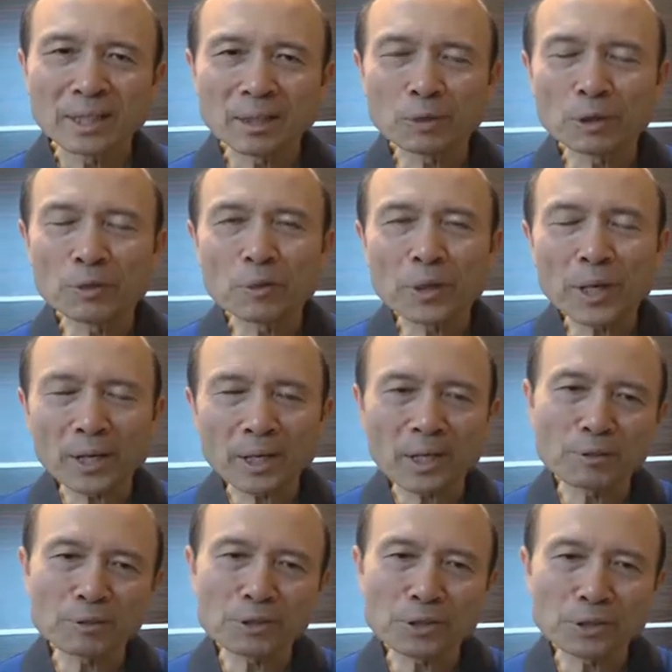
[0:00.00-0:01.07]
would wear
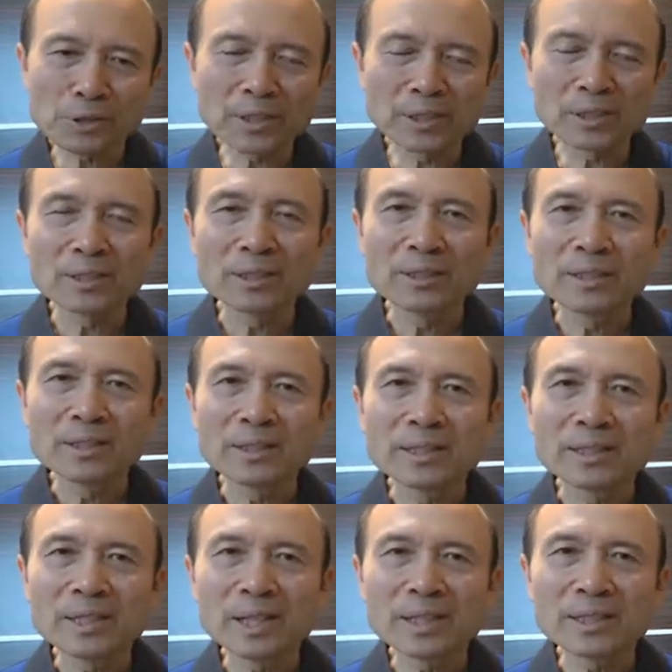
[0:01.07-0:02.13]
out sooner.
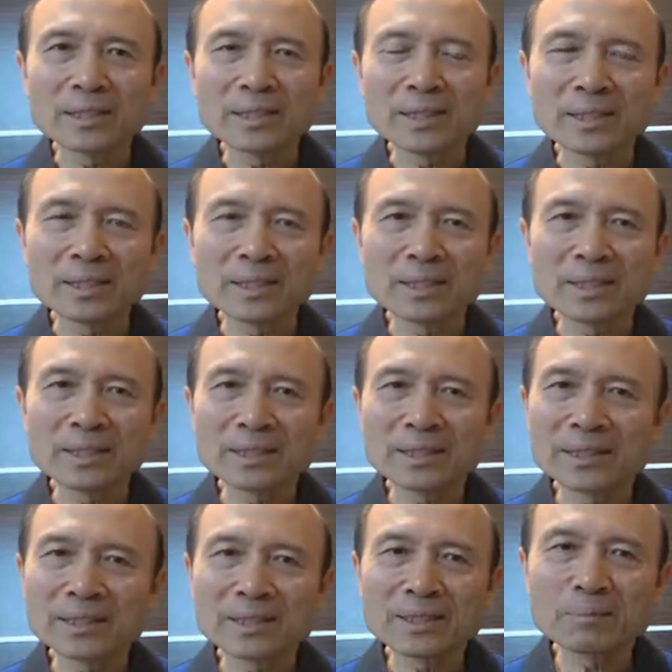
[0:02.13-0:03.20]
And uh,
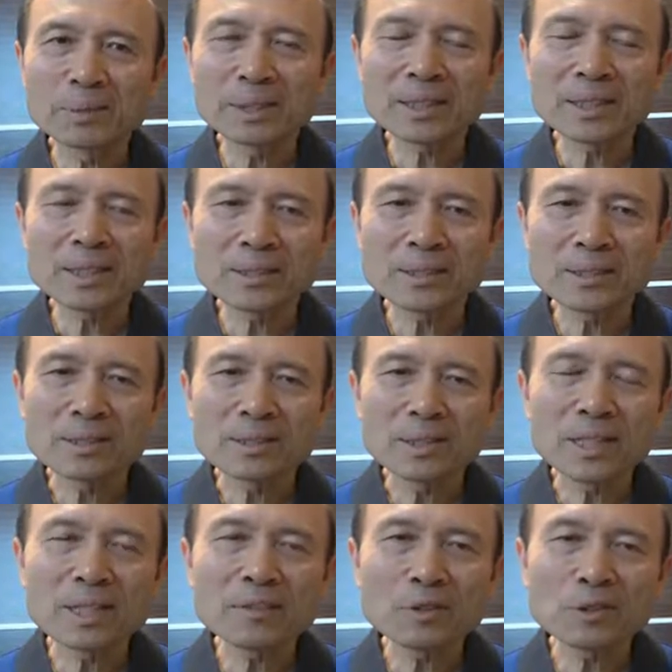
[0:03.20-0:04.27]
because
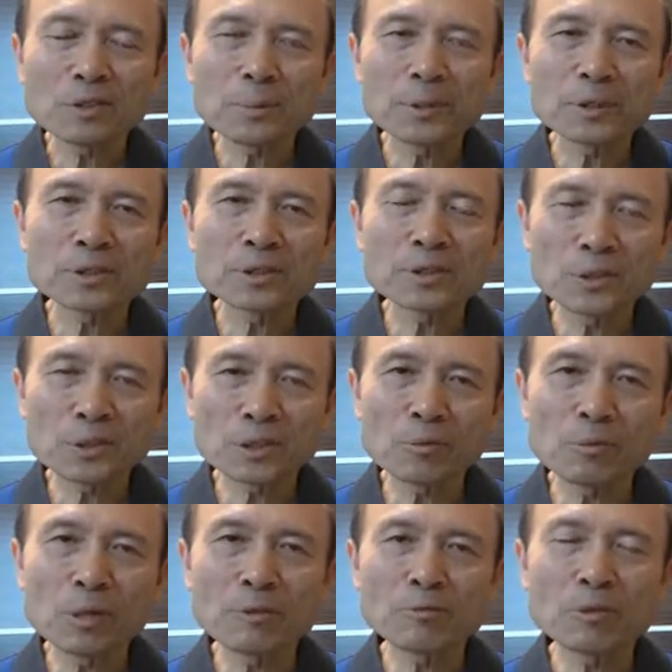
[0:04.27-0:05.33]
the evil spirit goes
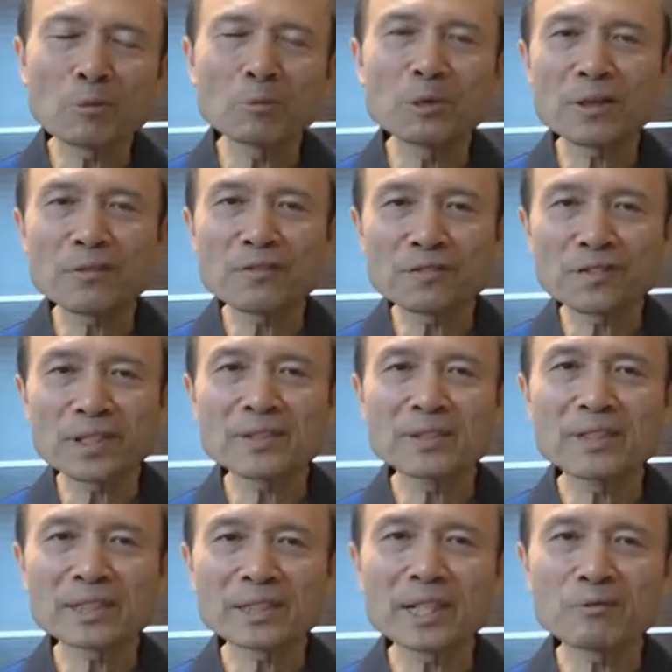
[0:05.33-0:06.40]
away when we have
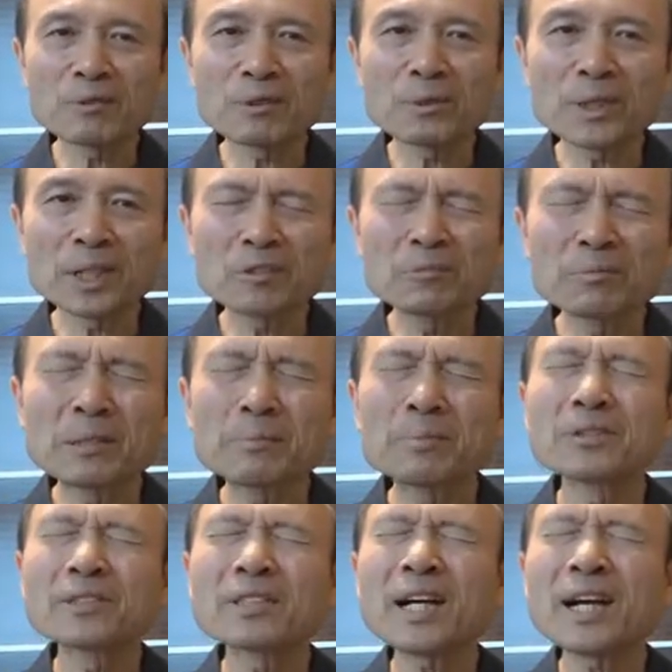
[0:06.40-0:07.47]
faith in God, when we help
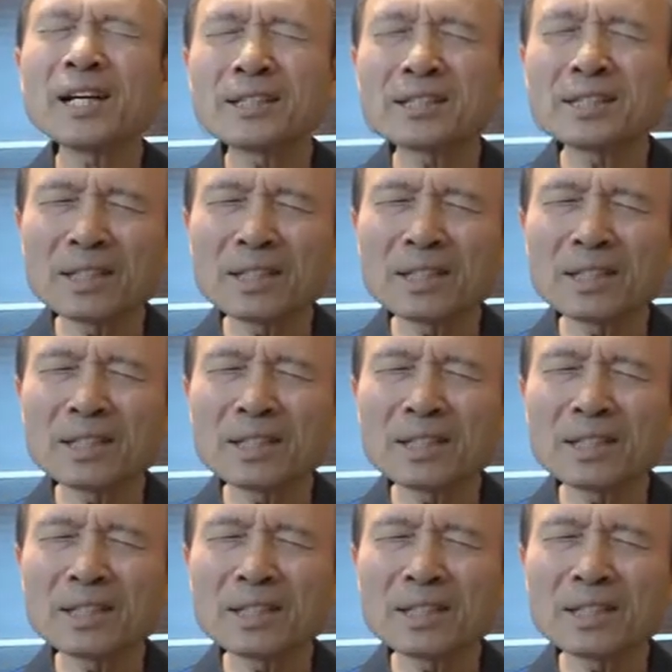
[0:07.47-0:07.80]
people, God is